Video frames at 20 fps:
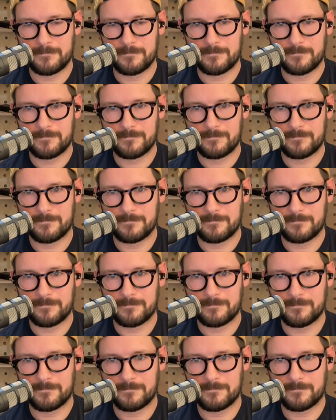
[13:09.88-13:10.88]

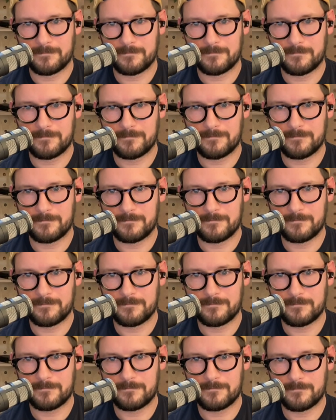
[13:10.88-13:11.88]

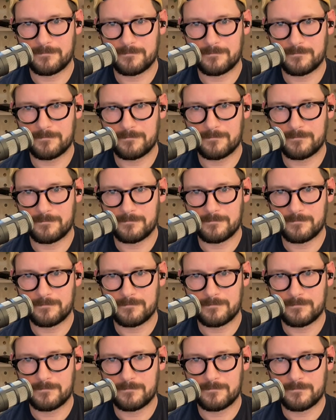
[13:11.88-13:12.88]

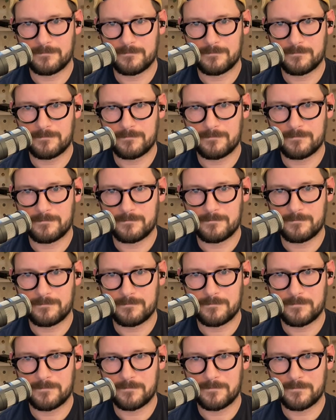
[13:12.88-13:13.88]

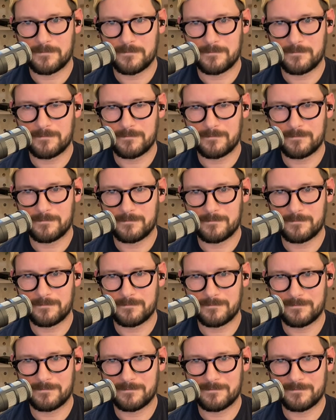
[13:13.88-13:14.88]

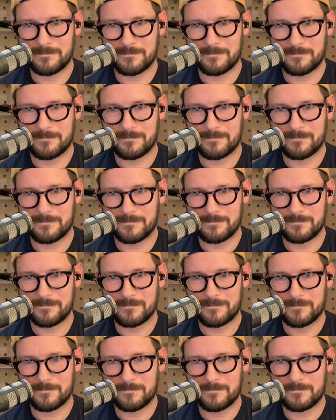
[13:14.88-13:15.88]

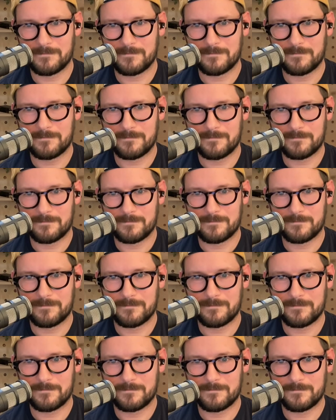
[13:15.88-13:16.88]

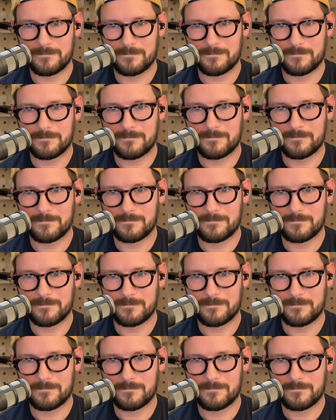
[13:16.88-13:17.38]
No words are spoken by the person on screen.